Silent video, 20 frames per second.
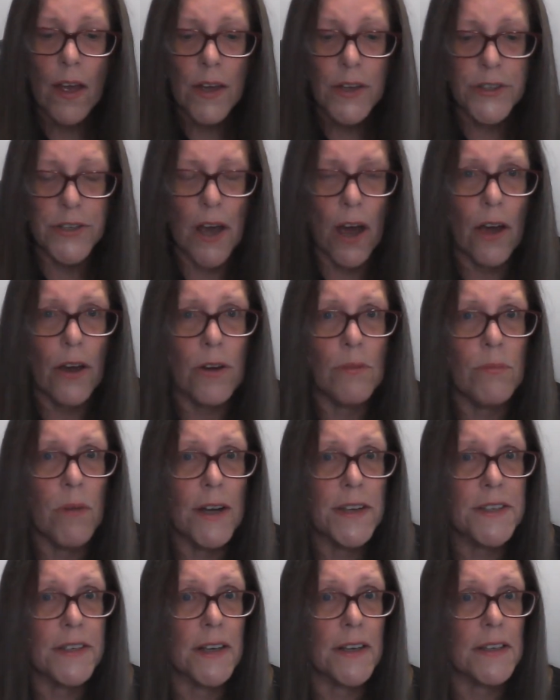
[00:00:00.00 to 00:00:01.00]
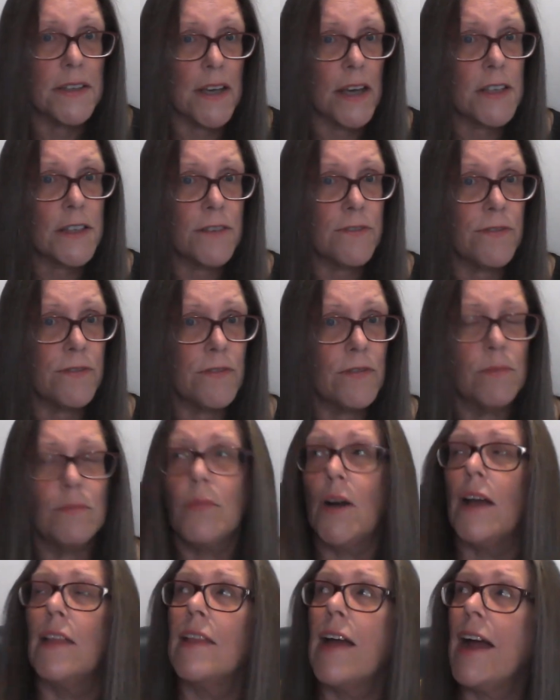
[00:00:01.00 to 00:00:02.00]
So my success,
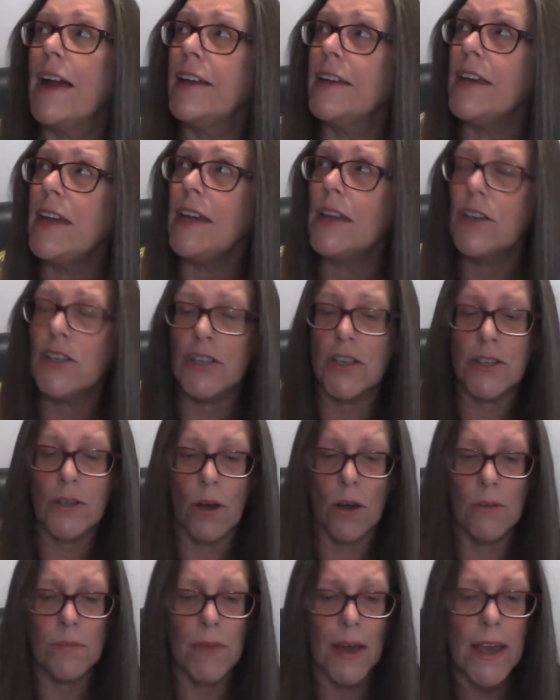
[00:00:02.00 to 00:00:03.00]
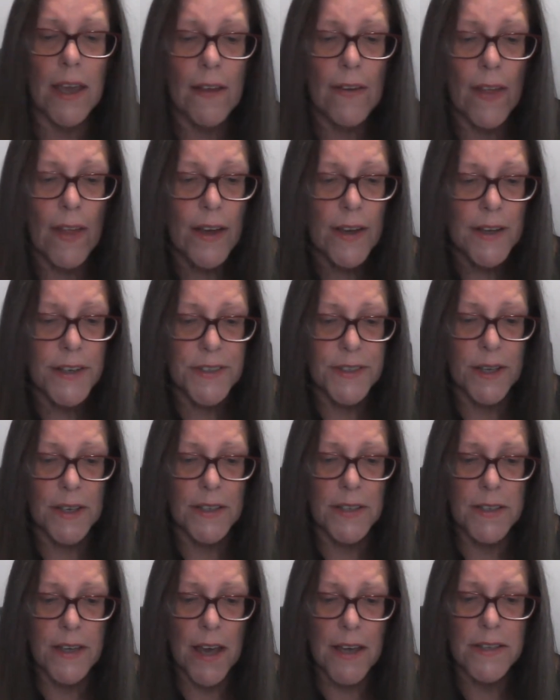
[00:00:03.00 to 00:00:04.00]
my lady, she told me,
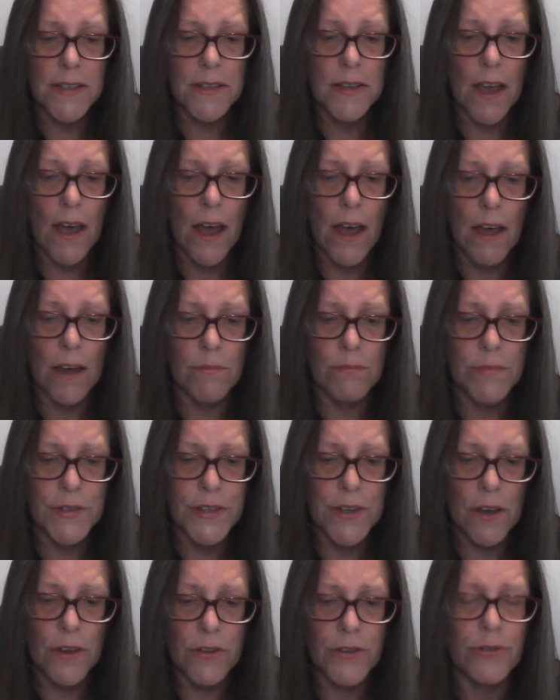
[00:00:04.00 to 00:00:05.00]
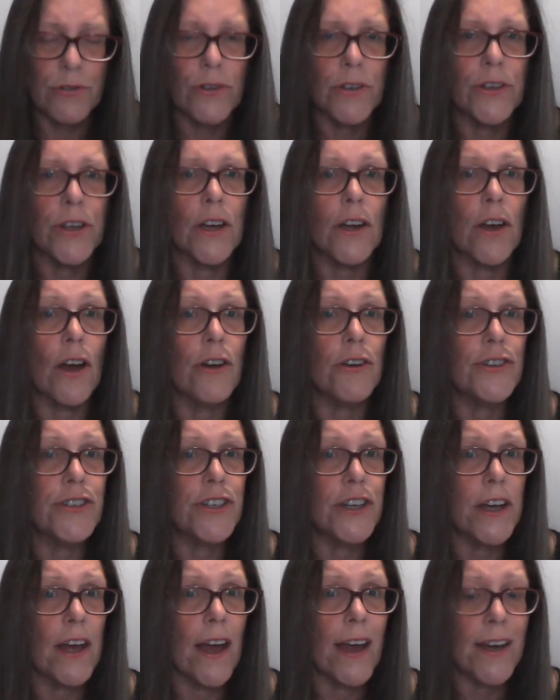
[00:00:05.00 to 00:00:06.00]
success comes through
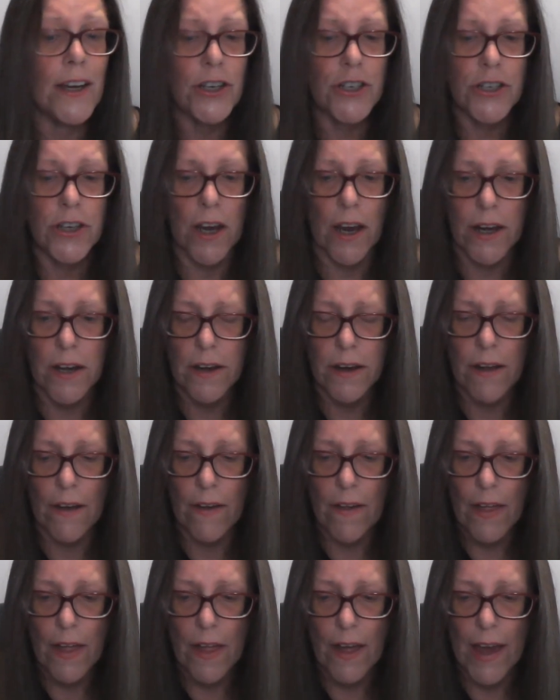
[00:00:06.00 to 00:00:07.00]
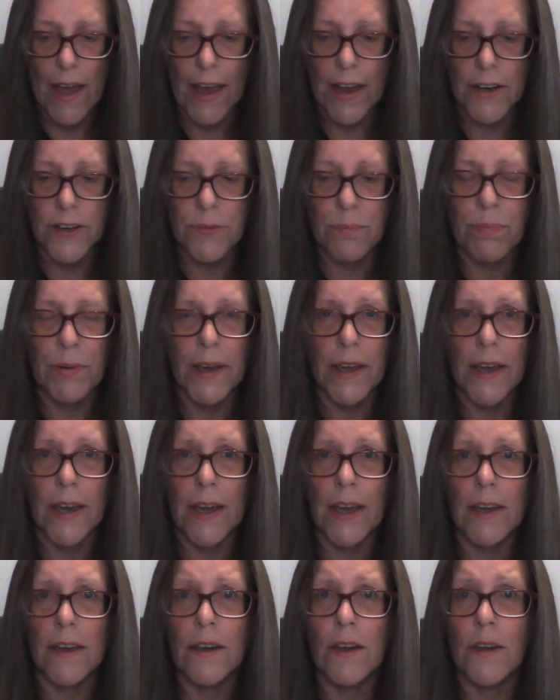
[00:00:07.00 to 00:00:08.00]
negotiation and
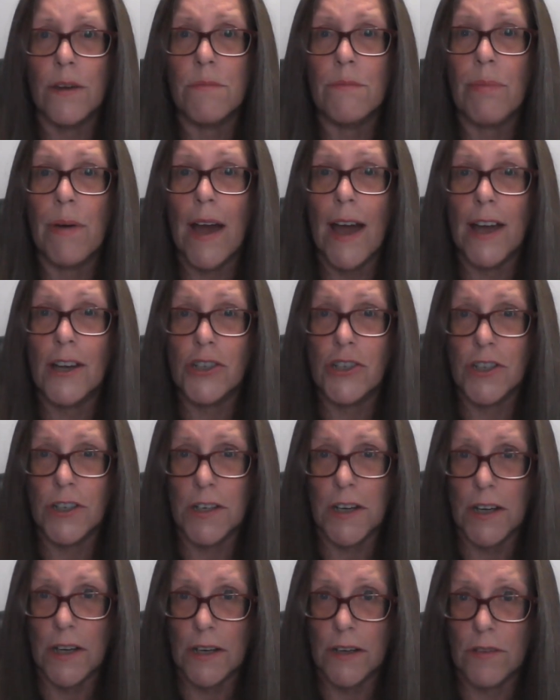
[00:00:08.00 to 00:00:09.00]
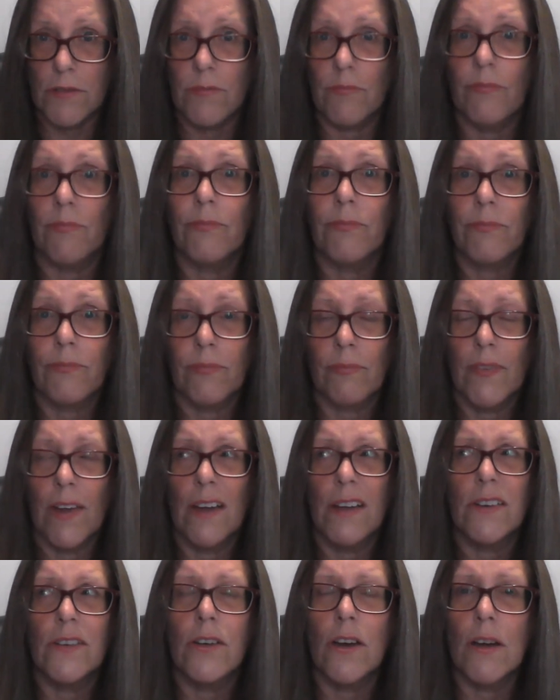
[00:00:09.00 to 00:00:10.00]
being compassionate.
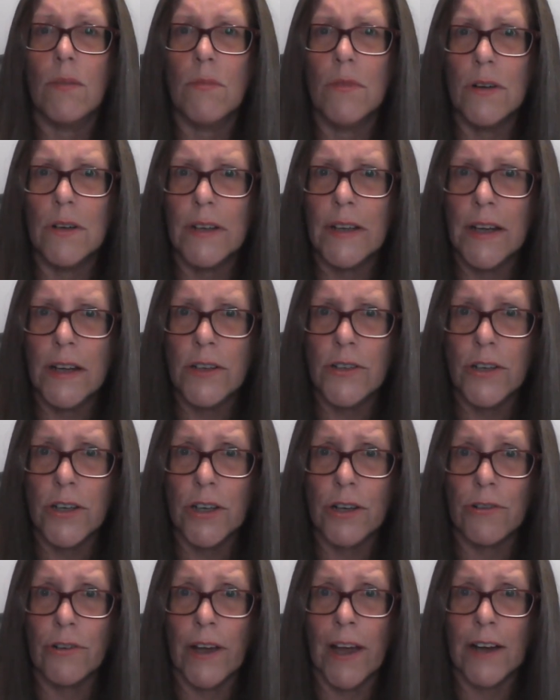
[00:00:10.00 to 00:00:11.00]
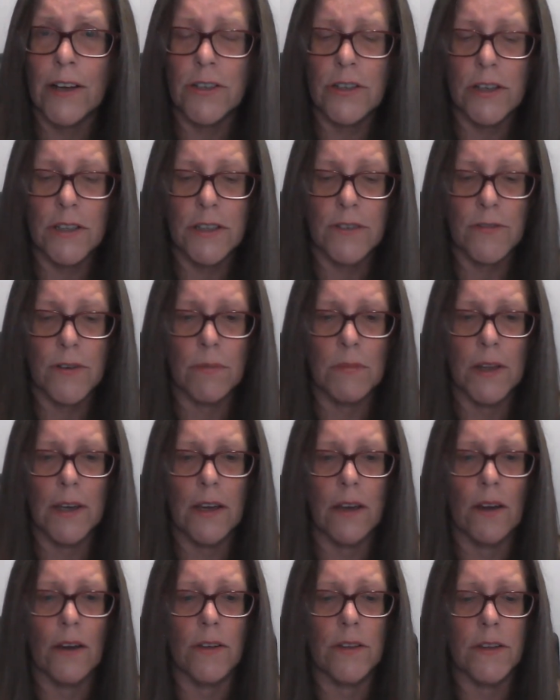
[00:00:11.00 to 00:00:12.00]
No more knee jerk reactions from
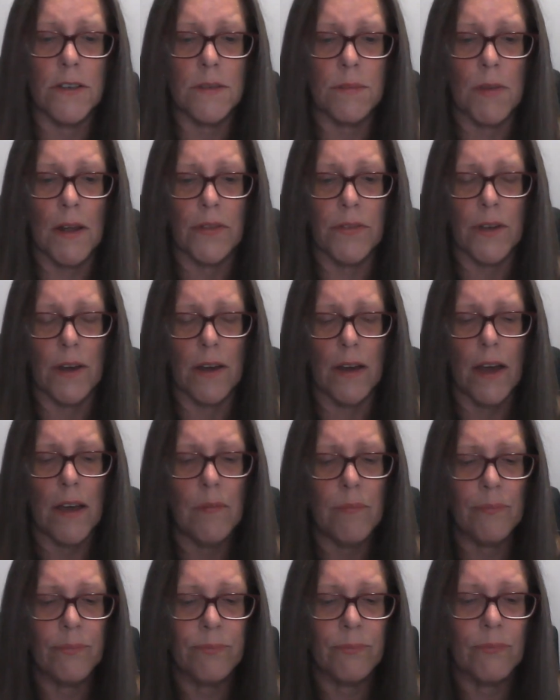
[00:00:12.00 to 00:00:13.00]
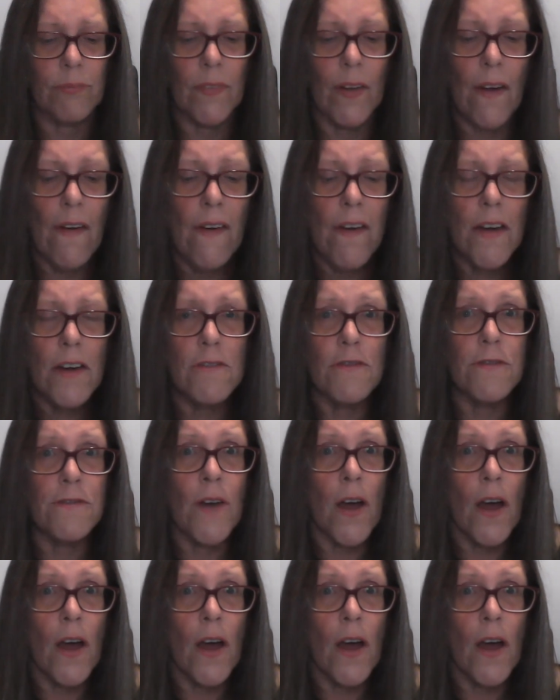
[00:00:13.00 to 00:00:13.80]
Leo this month, okay? Virgo,